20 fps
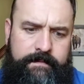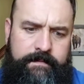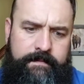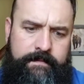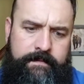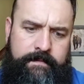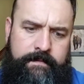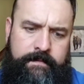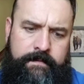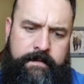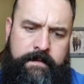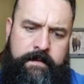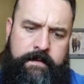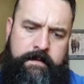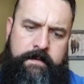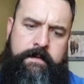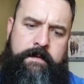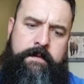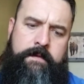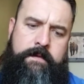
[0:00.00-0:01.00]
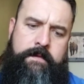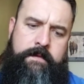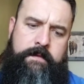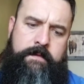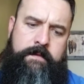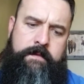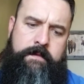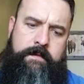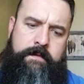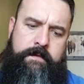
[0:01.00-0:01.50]

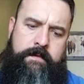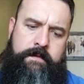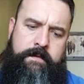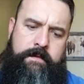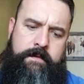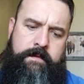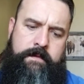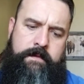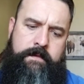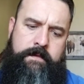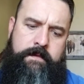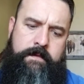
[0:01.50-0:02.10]
[no speech]